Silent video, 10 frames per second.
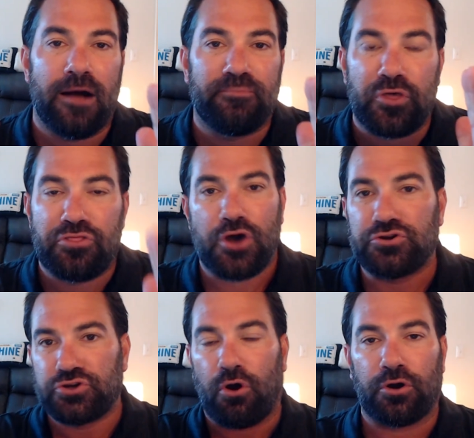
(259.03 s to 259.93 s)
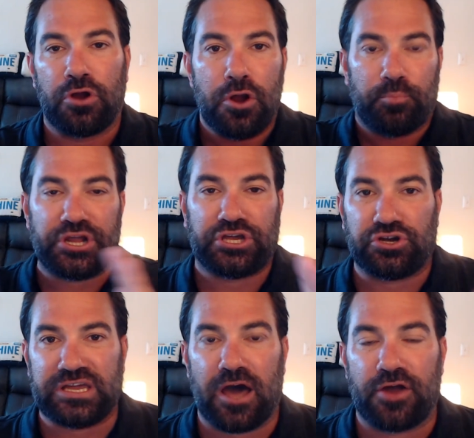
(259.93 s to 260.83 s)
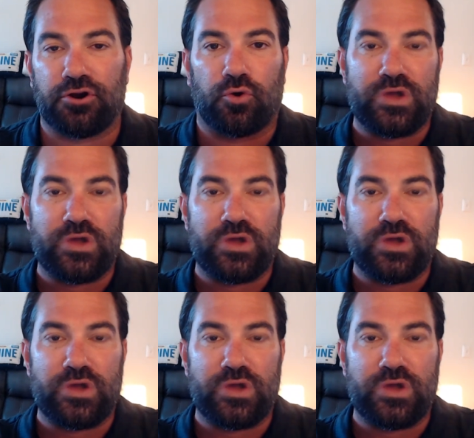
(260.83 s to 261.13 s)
Those are pretty cookie cutter.